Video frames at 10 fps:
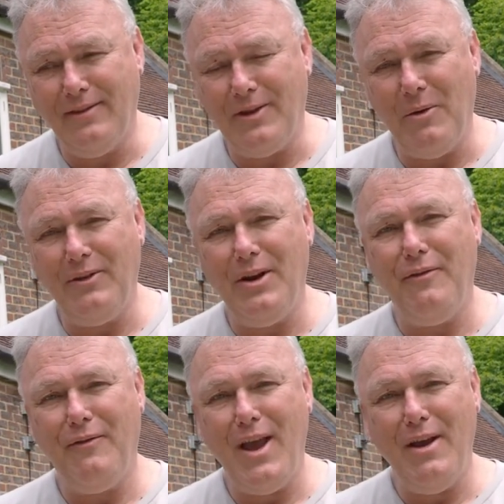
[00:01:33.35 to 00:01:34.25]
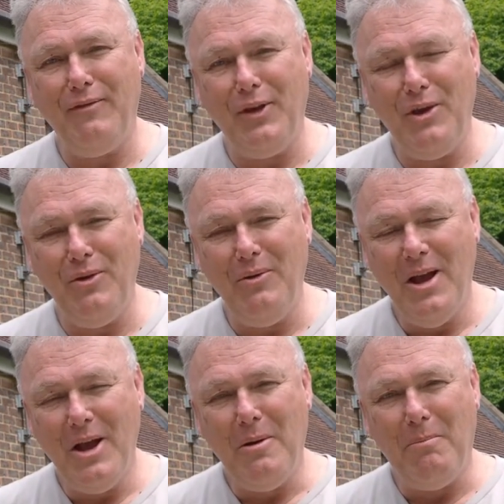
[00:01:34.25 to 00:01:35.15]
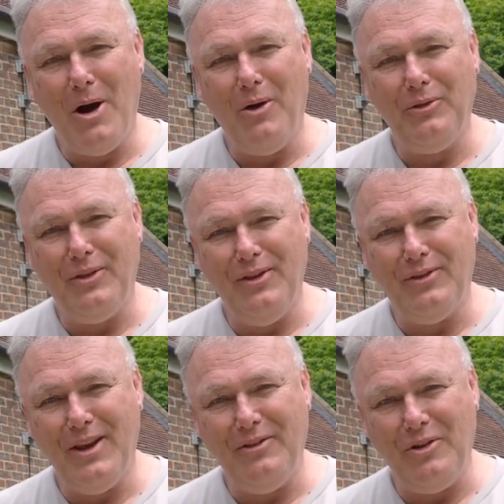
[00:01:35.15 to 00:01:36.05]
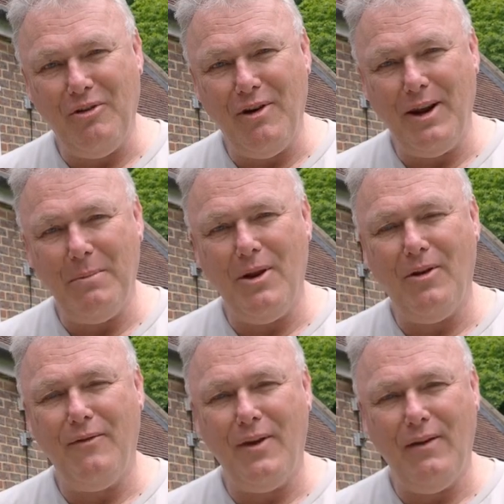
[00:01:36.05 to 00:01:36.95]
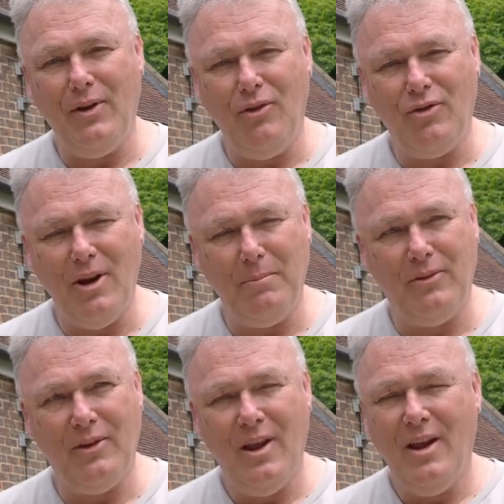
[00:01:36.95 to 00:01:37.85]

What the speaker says: So I've done a fair few miles this season already, been on a fair few trips.